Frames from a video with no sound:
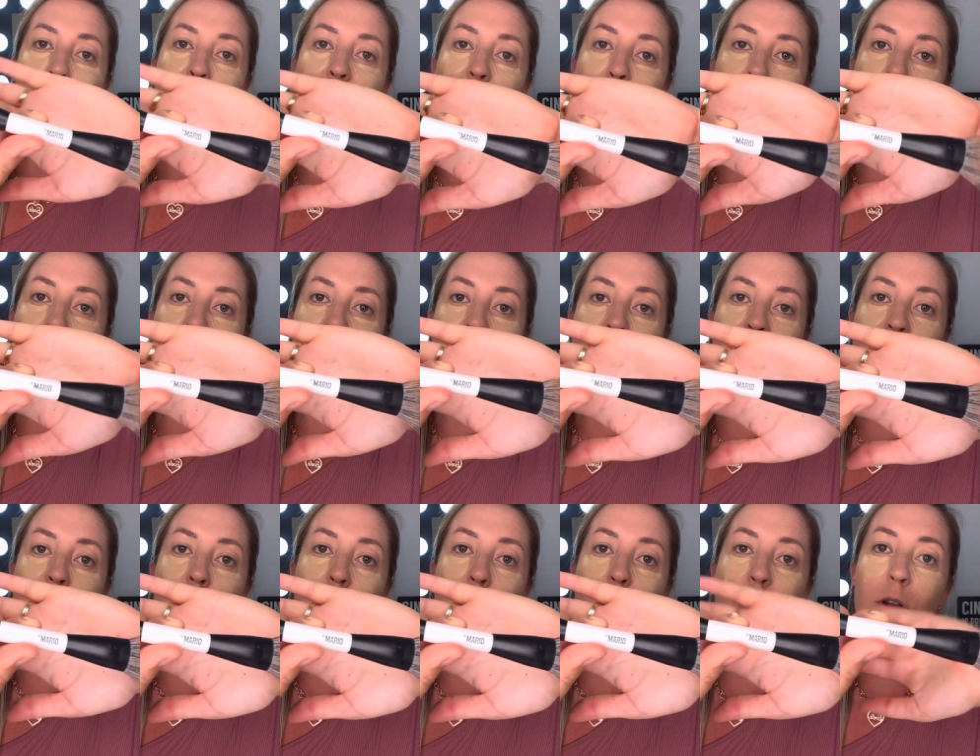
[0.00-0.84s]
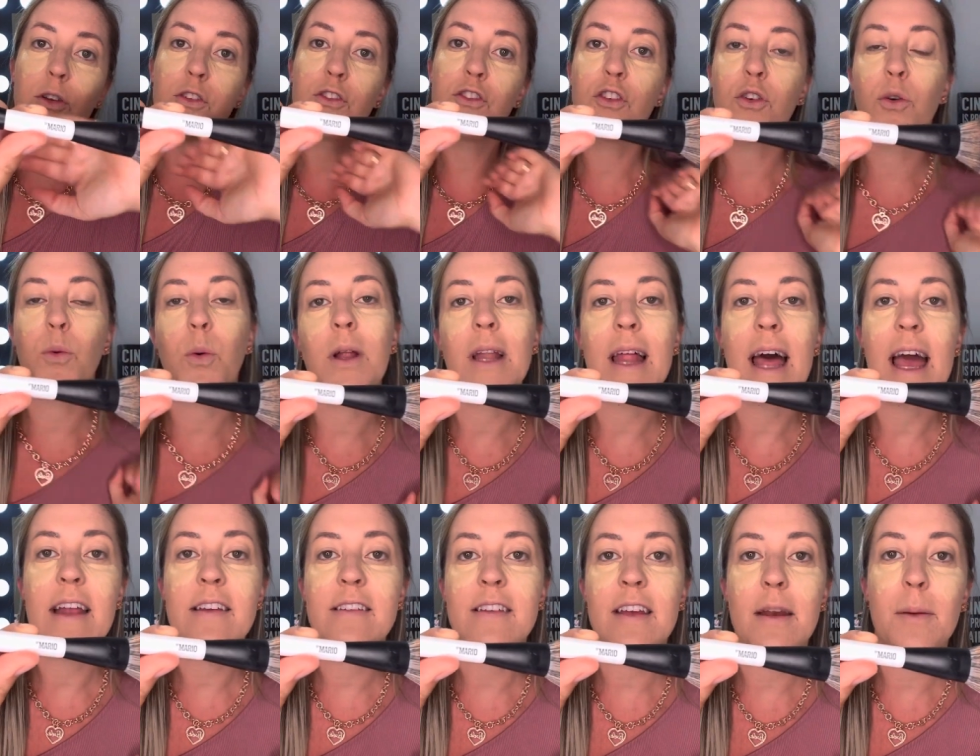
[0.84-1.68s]
by Mario
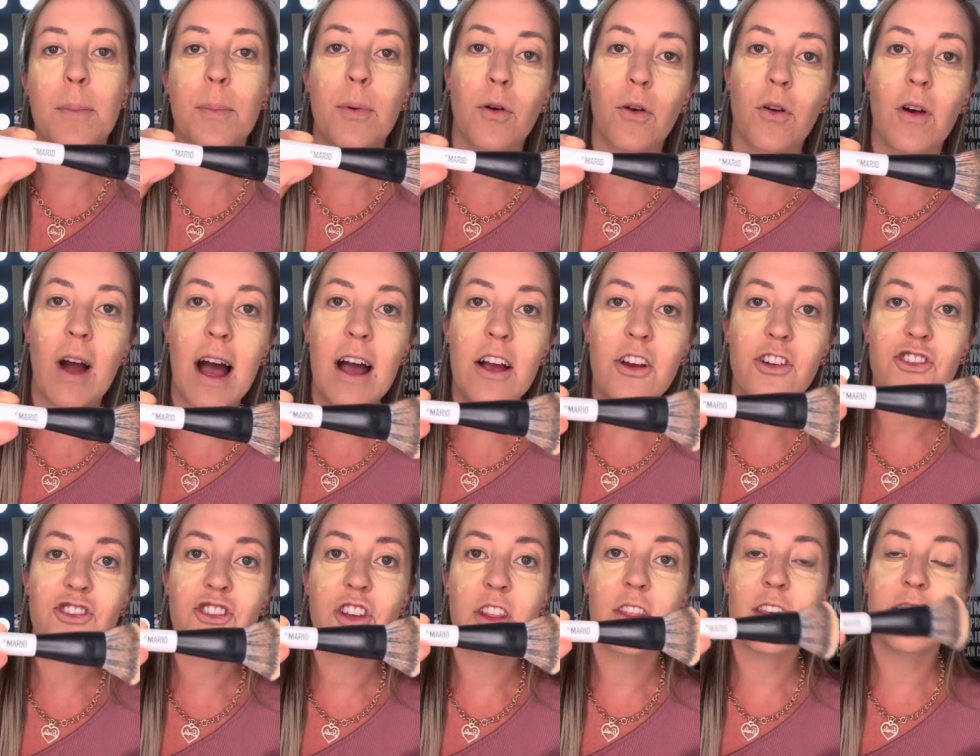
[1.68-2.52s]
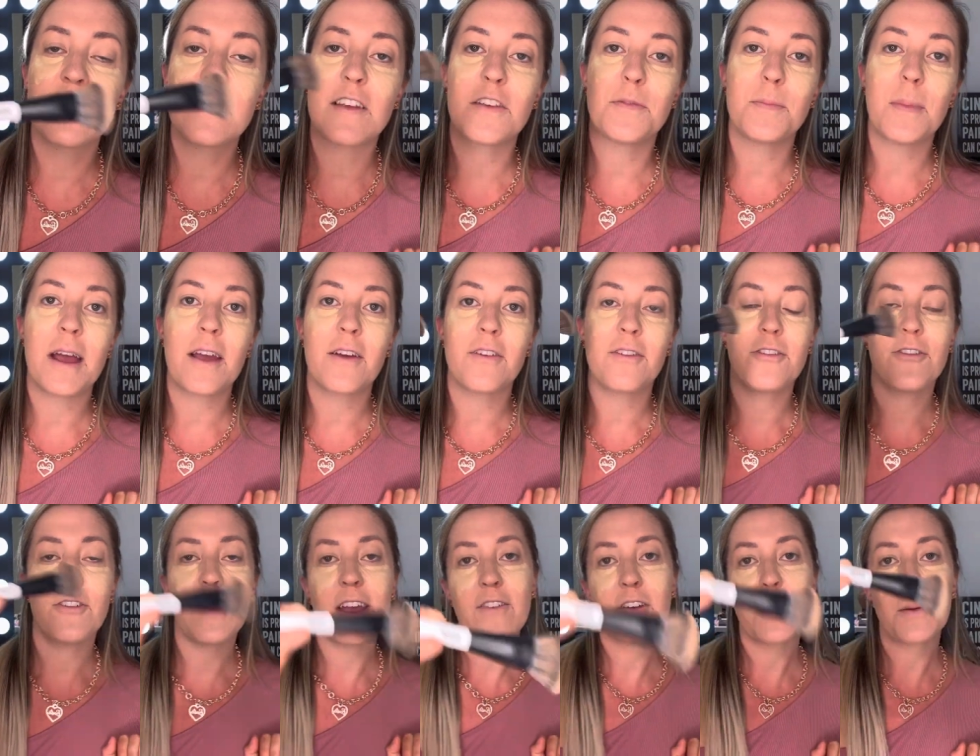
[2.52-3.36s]
dual-ended brush. This is my
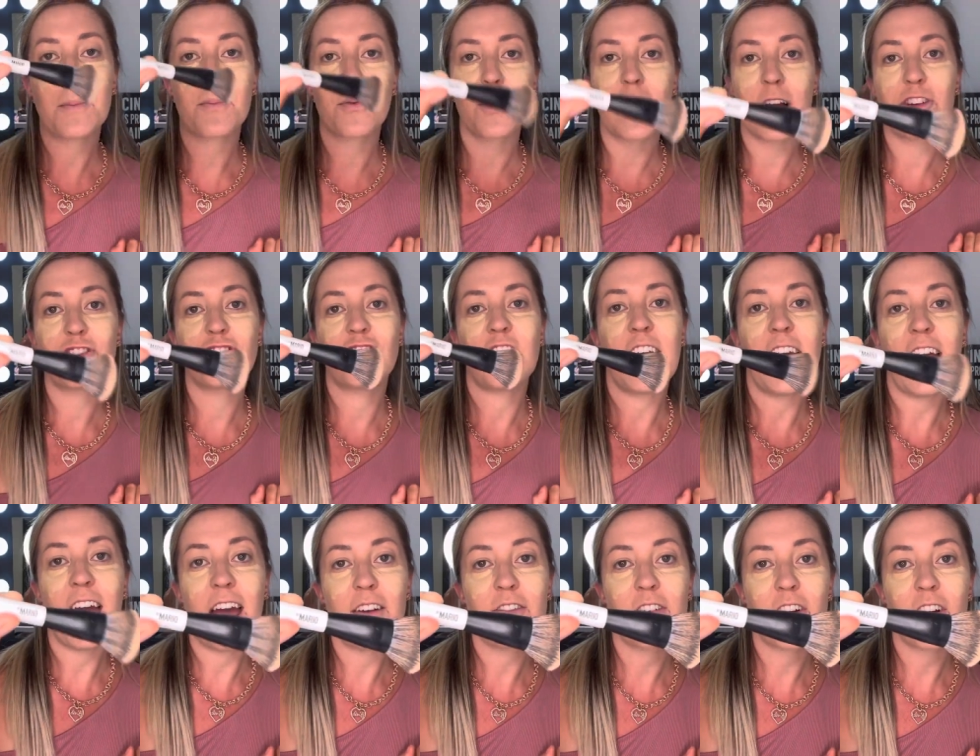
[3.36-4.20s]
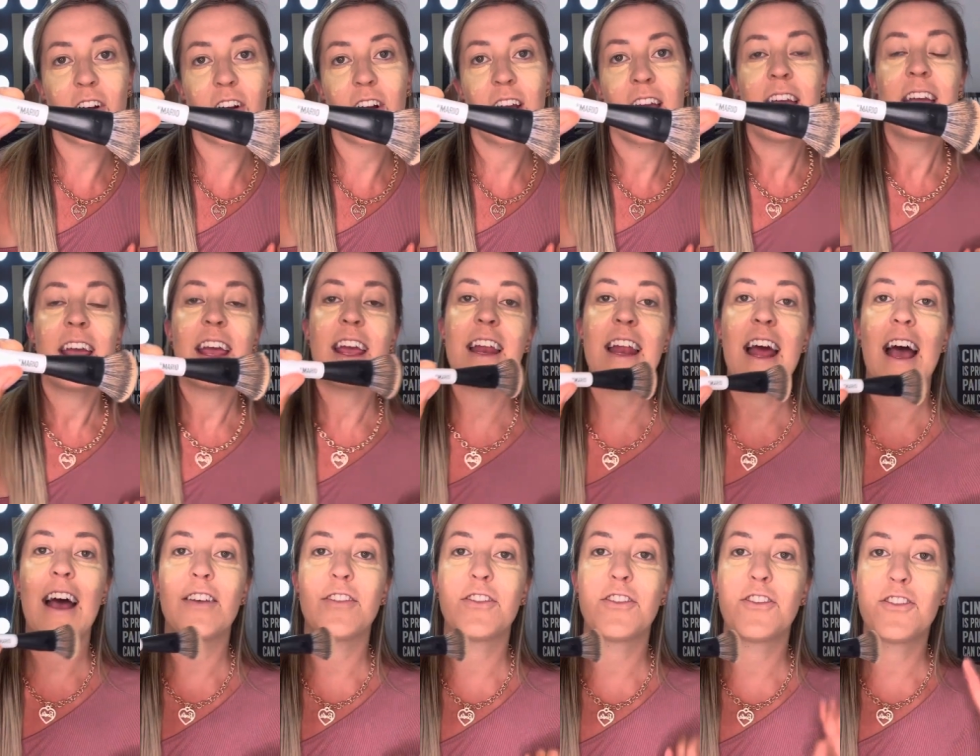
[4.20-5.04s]
favorite brush ever. It
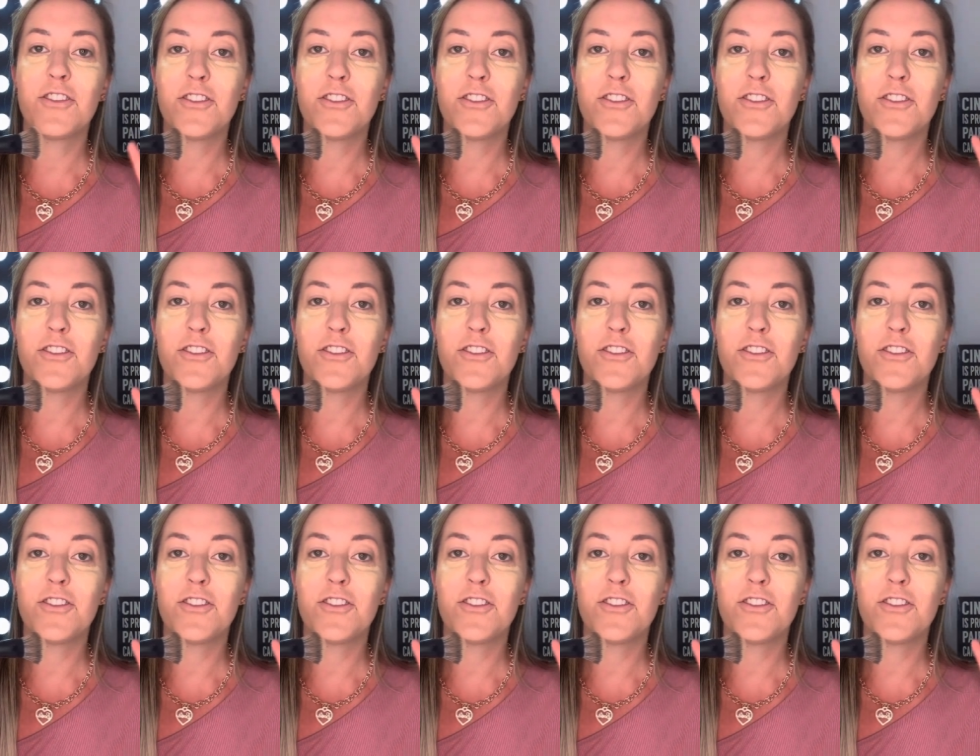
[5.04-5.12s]
has